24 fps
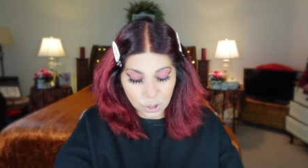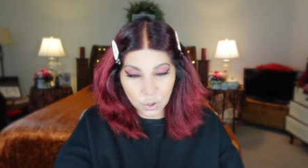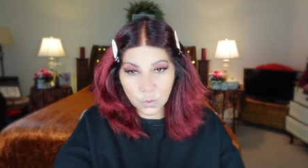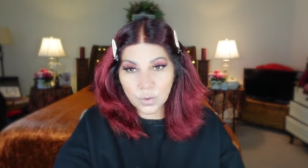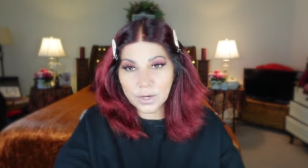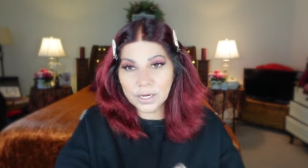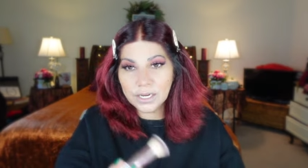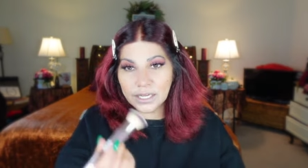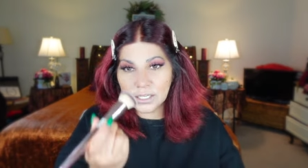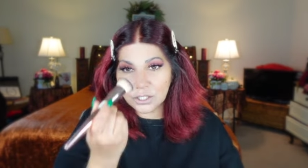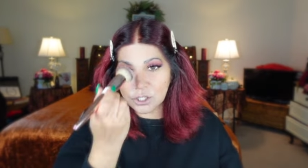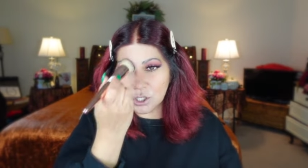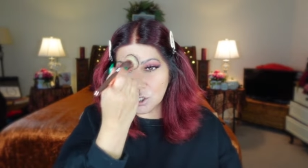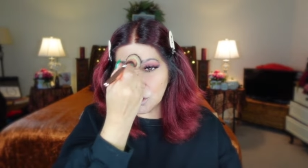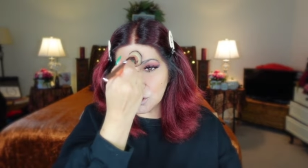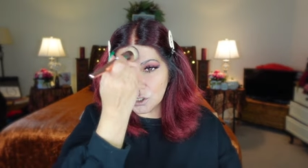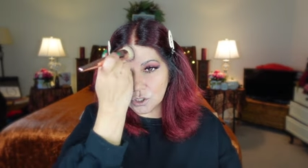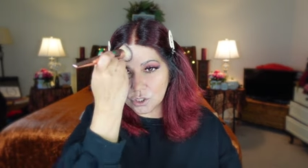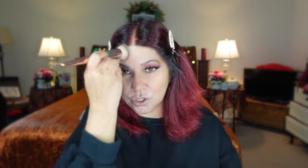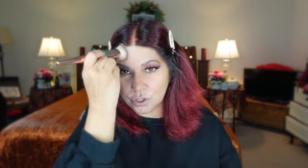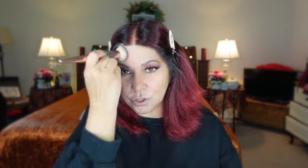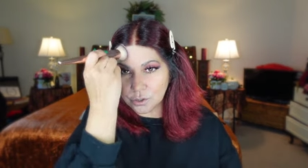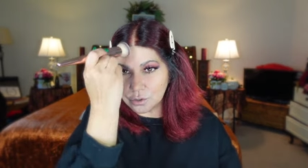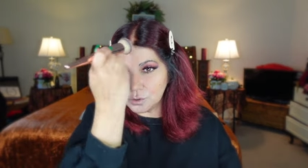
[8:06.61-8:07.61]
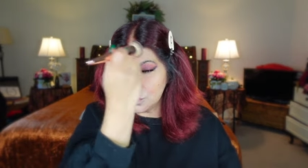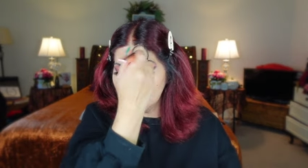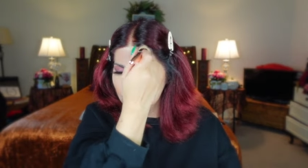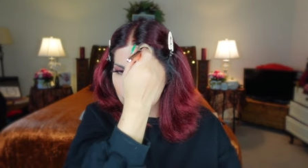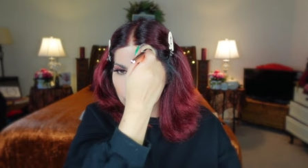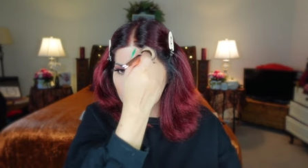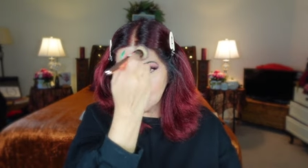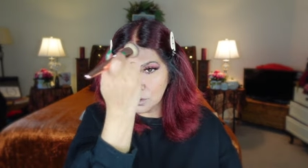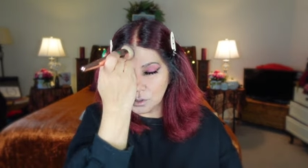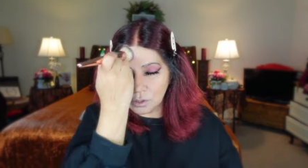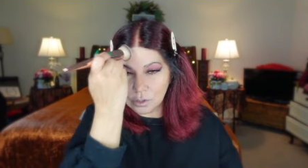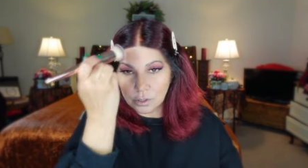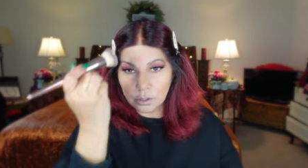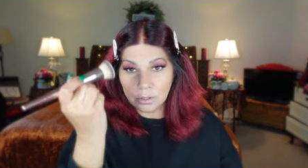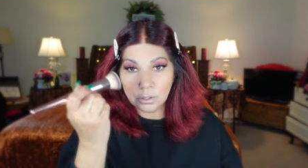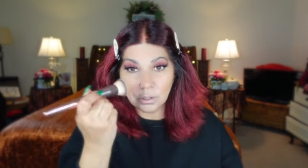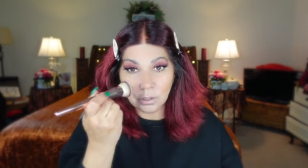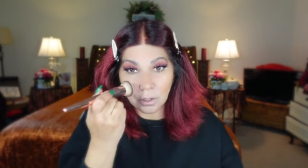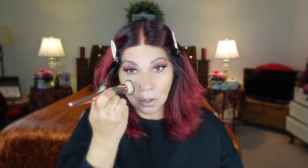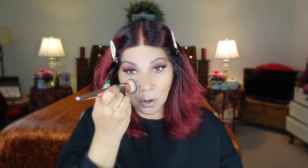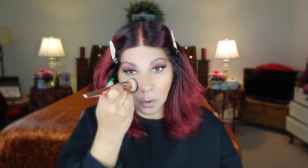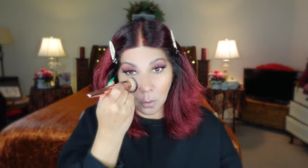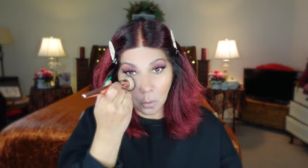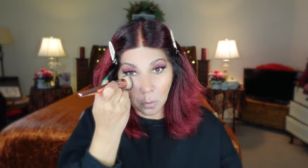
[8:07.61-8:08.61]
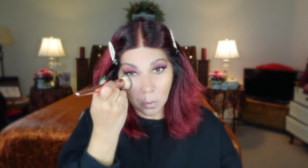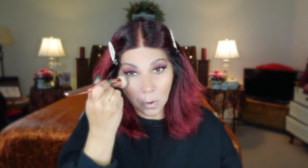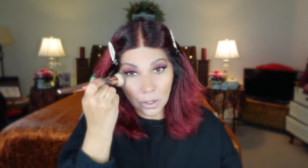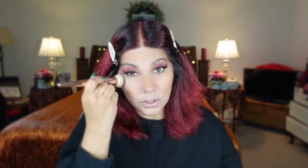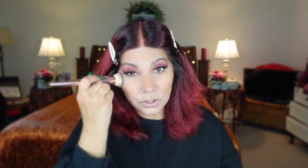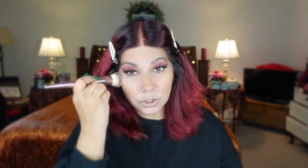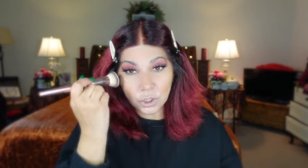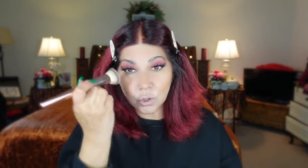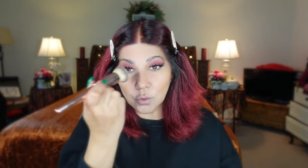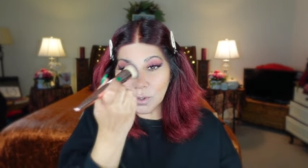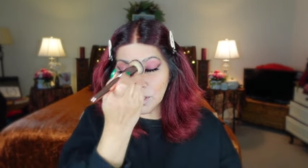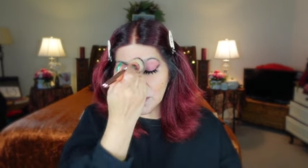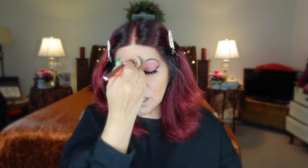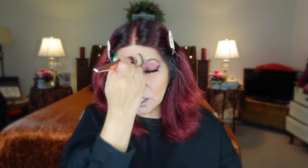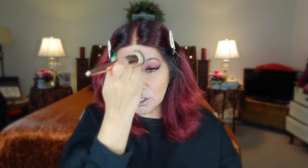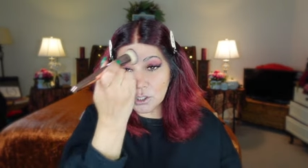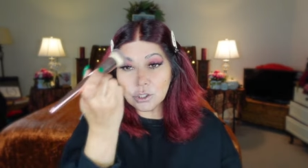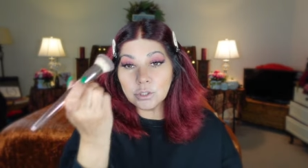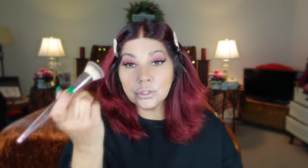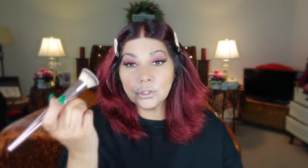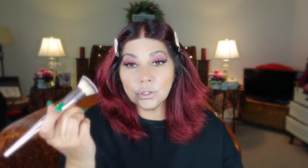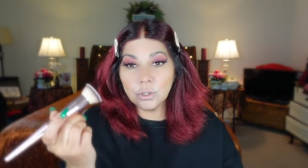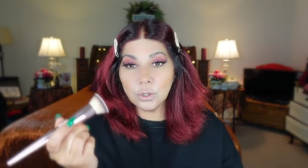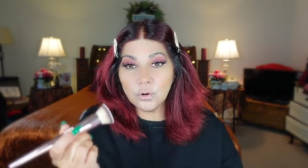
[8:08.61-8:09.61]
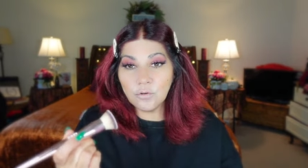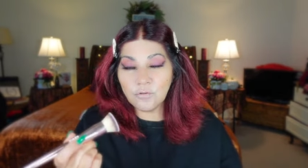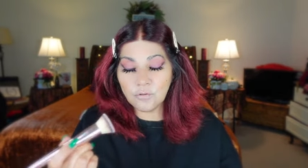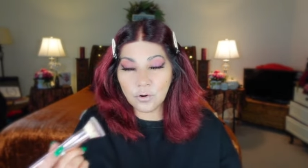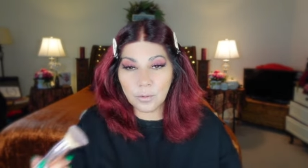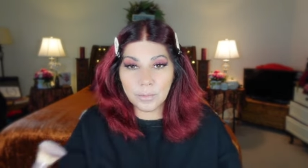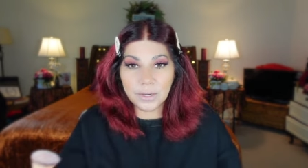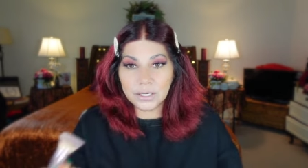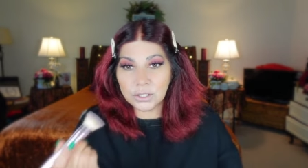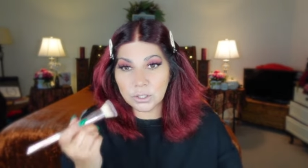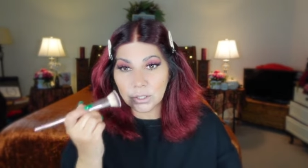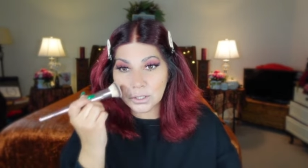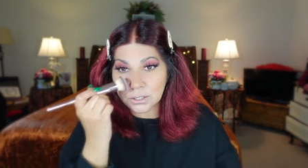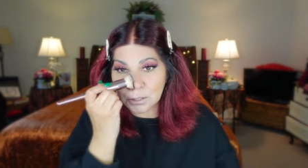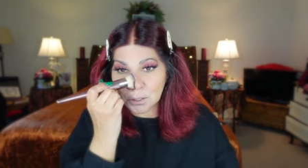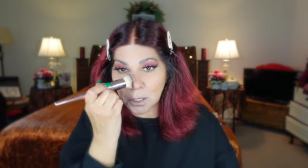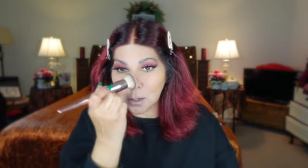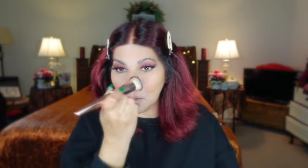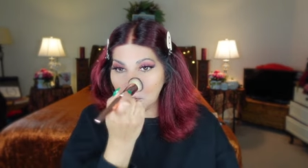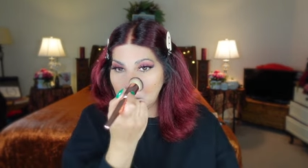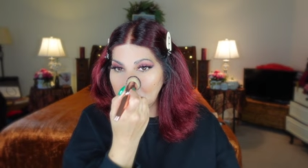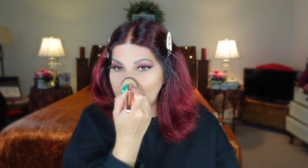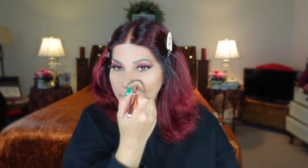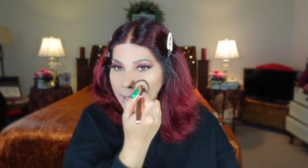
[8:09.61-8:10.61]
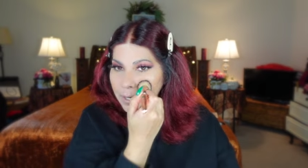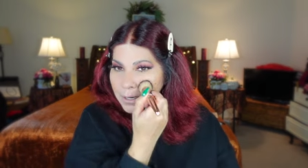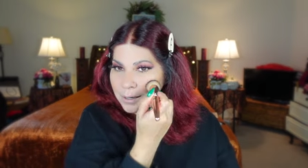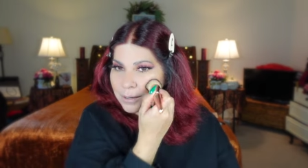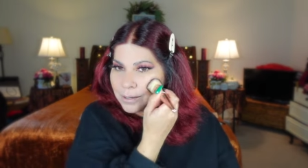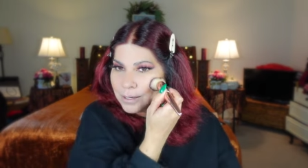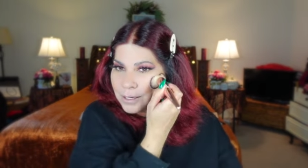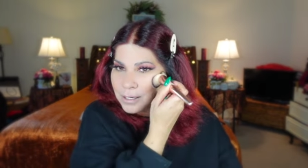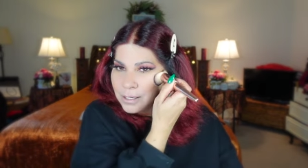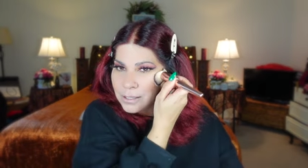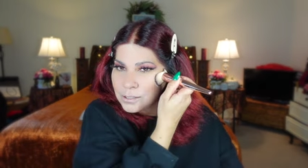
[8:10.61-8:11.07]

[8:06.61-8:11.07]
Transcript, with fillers: do we need to do? What do we need to do for me to start winning?